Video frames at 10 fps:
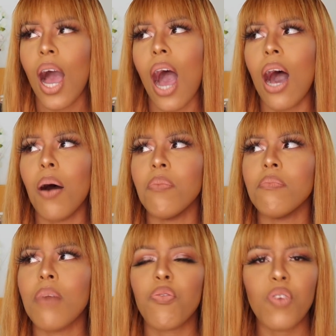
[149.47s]

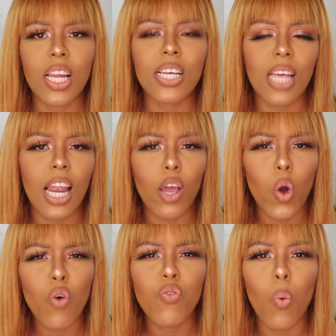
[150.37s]
my feelings are like
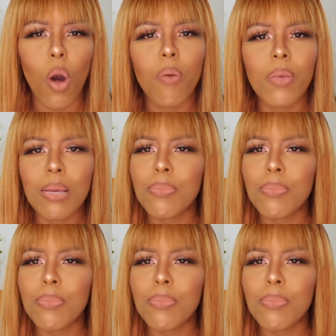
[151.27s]
overwhelming